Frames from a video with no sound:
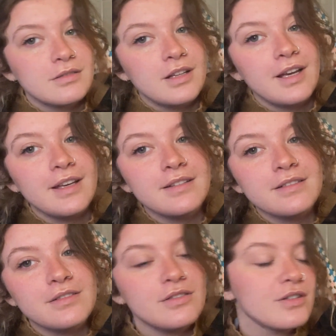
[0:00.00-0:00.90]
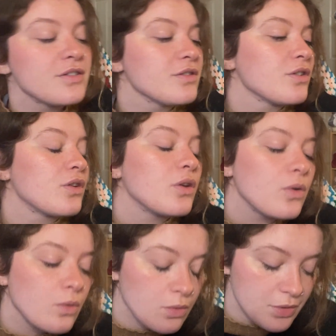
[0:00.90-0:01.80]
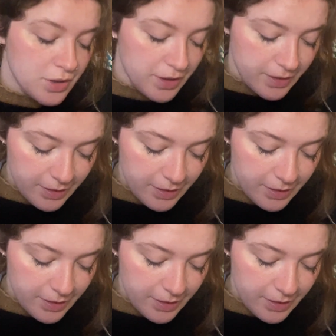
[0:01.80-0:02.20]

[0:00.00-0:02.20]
it is just gorgeous.